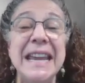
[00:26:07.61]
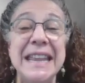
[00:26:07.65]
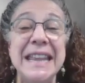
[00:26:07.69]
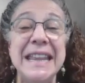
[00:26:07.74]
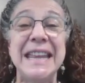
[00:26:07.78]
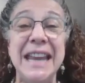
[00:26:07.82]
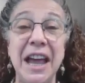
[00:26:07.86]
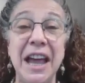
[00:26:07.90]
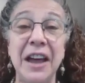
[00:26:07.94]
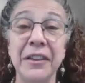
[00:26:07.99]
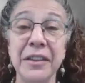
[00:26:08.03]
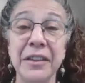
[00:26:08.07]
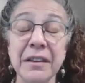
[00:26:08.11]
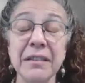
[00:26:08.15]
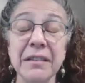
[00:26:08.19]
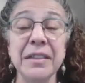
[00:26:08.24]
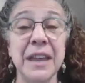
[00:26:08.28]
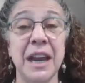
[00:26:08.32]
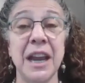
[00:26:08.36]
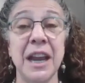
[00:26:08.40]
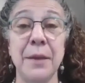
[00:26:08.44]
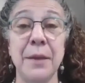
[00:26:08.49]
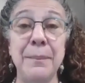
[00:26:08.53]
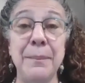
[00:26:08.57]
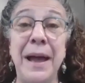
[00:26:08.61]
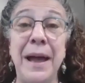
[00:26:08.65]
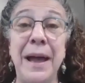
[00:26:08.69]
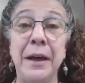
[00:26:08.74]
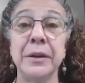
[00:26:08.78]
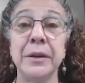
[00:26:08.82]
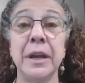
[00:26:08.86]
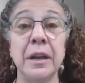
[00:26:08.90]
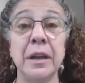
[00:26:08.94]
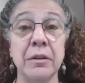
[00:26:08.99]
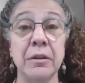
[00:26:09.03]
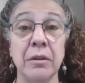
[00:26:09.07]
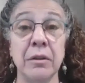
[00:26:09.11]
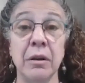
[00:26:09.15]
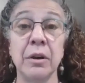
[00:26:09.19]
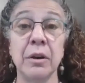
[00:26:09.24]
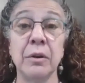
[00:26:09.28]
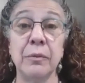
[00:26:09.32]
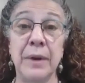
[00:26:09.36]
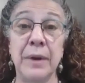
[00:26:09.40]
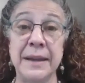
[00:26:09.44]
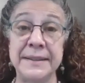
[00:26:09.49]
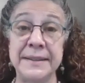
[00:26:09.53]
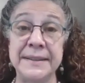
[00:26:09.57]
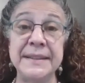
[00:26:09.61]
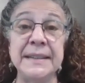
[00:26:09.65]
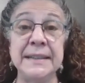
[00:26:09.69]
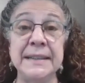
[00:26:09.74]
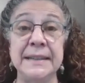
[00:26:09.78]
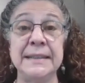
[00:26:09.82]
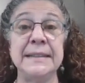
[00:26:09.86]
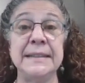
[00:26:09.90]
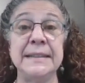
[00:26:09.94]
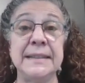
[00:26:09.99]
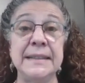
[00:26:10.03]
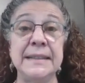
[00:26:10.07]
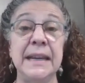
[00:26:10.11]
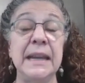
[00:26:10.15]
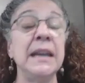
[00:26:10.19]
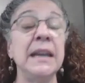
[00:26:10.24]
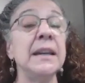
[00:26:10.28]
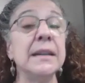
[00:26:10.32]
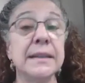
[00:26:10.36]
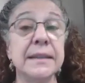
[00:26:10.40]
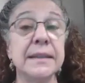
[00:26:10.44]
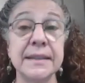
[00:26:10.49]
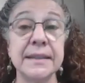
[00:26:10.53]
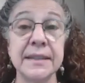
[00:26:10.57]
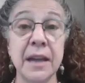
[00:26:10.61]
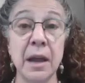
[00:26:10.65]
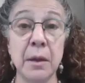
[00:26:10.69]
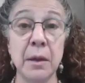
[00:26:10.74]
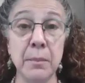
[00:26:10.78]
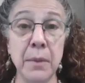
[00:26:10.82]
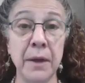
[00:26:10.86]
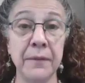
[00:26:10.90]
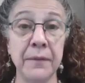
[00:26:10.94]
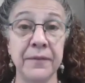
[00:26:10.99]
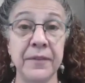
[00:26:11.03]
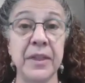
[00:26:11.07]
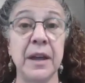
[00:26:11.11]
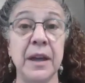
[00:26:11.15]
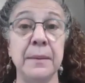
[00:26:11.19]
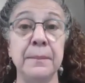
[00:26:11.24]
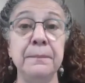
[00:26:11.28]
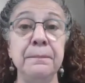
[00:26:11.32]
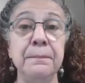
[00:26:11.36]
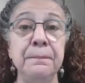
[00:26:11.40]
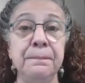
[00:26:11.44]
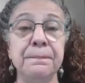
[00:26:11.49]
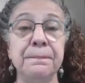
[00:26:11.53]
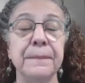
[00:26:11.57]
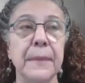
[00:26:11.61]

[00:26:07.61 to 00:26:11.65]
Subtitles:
The other thing about an art residency, some of them,